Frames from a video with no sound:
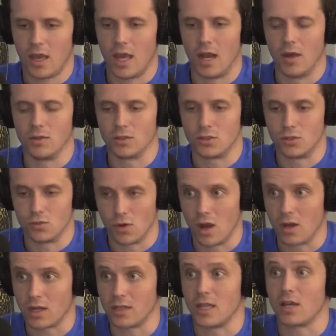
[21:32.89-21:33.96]
and I was
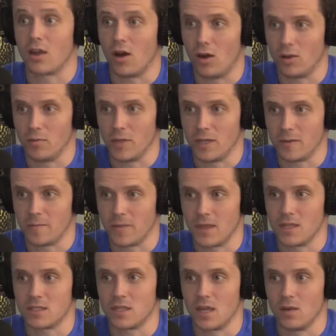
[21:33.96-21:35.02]
drunk, and they called me, and
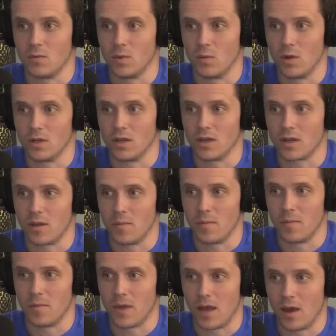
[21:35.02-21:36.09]
they said, we want you to
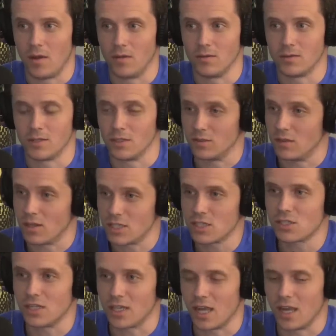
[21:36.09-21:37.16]
come out to
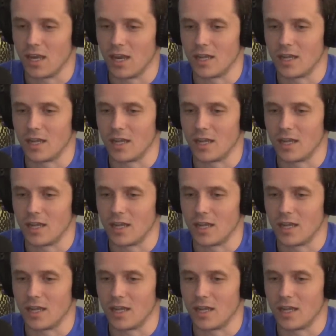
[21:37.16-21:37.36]
audition again.